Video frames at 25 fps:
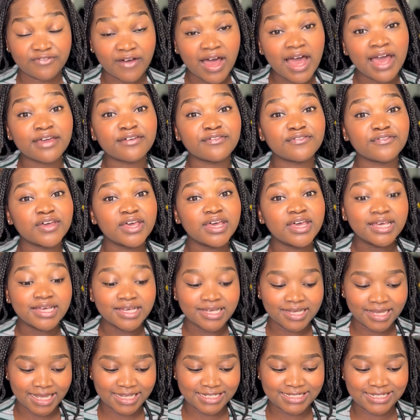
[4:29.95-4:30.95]
5
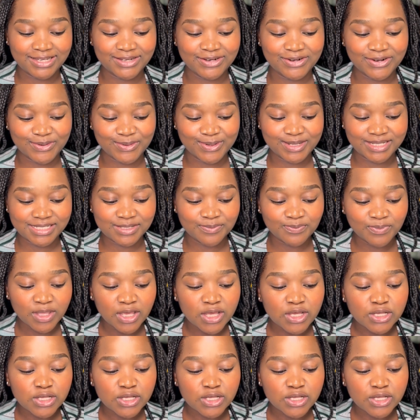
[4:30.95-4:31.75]
categories.